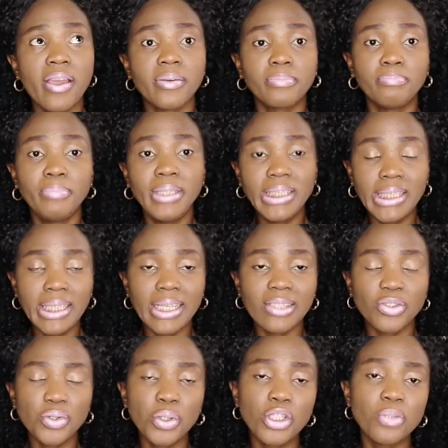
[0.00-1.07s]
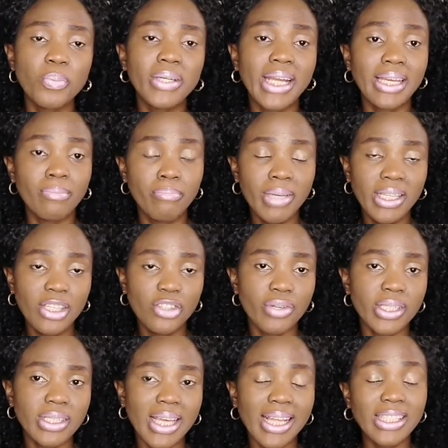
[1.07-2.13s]
midi length, so it's more like a mini
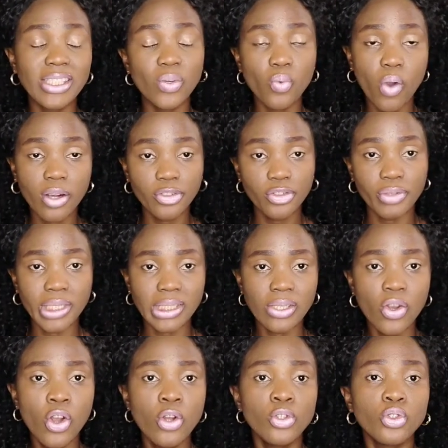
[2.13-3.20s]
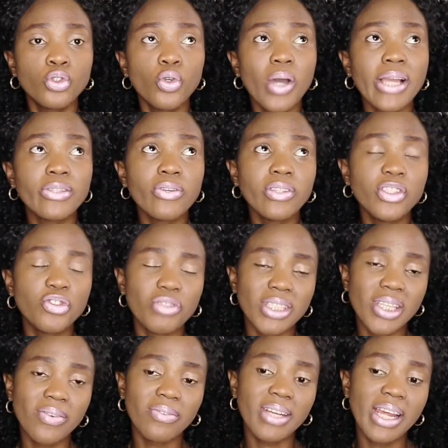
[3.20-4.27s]
dress and it's a work dress. So I saw the dress,
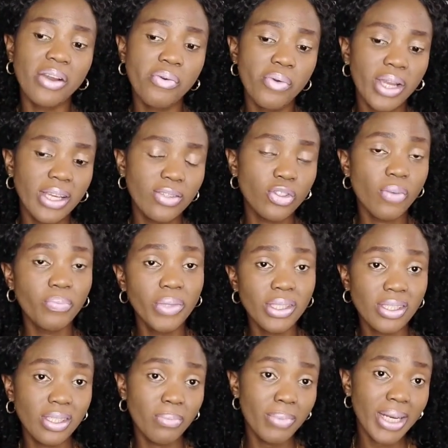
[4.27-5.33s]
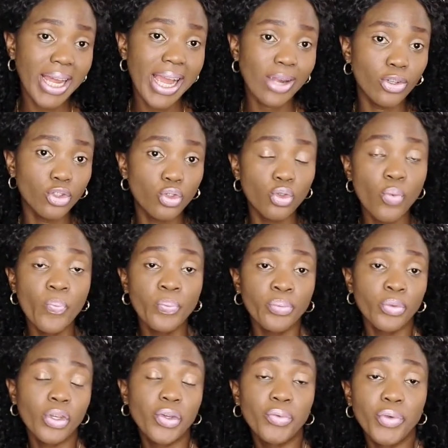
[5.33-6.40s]
I was like, okay, something similar I could
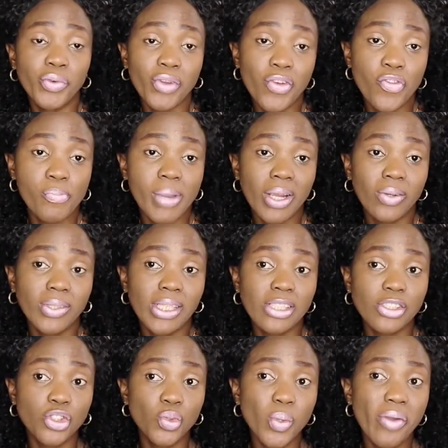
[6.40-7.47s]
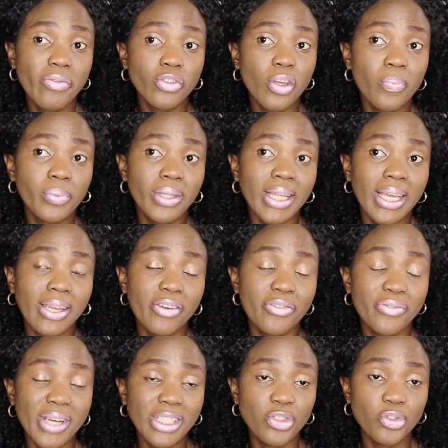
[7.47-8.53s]
replace my clothes. She's wearing something like a
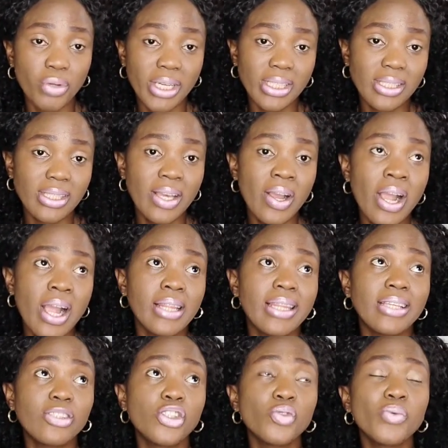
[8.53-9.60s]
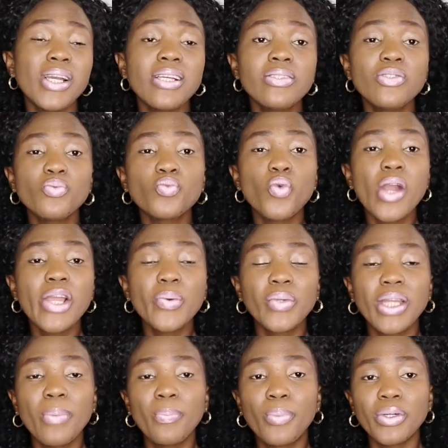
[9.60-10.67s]
red dress. Then she wore it with
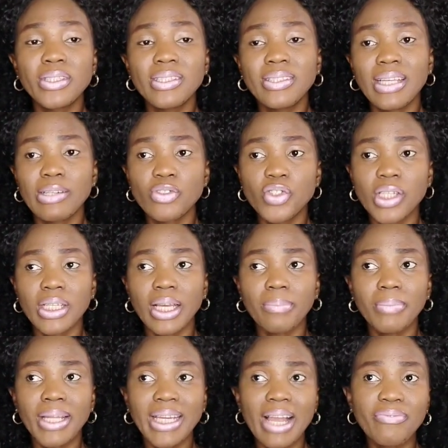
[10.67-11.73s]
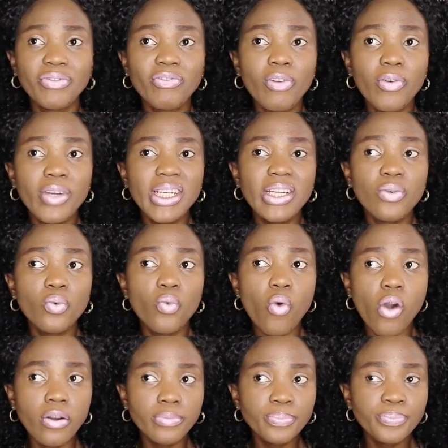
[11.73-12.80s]
a button down shirt. I'm like, I've not really
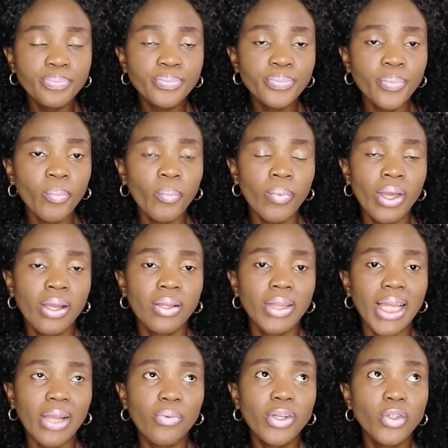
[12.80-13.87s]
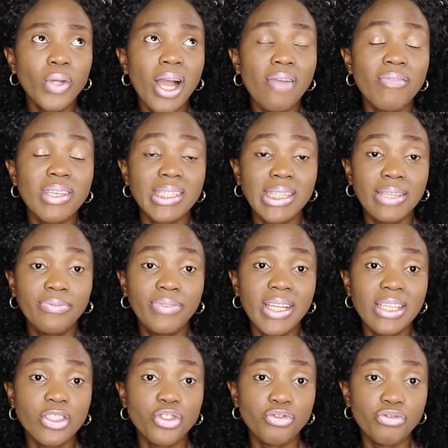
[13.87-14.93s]
worn Like when you have a sleeveless